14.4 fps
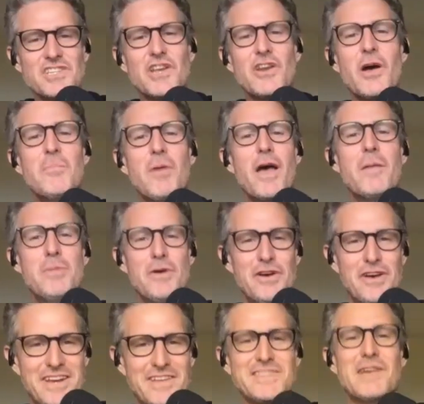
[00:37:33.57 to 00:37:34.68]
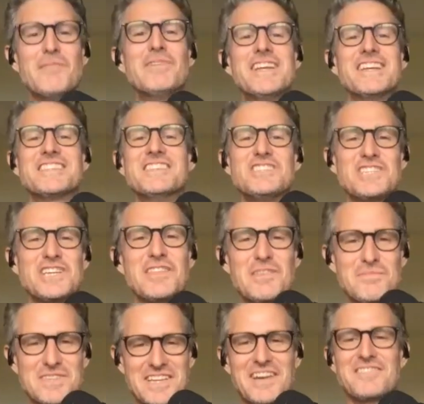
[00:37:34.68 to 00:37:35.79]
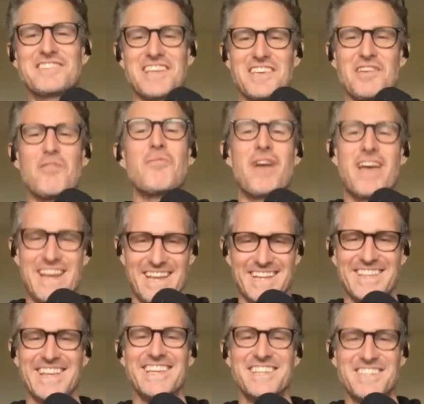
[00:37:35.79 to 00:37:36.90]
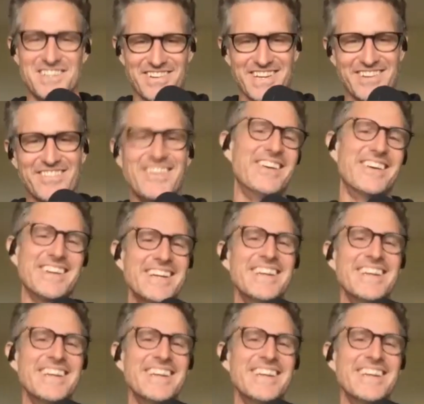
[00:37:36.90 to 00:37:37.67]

Shit on by a bird. If someone doesn't shit themselves at your wedding, then you're doing it wrong.